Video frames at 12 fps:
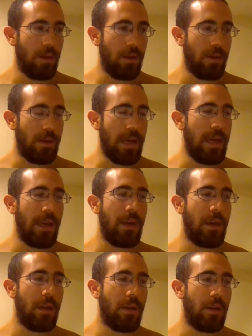
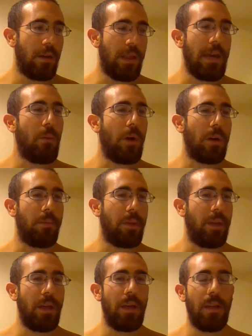they want to
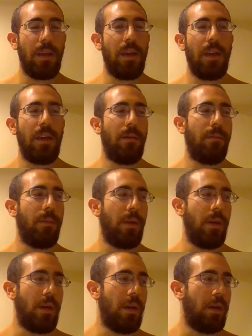play the game,
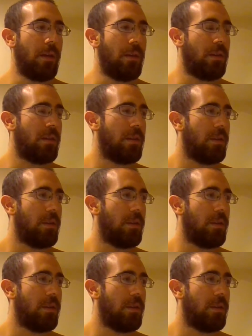and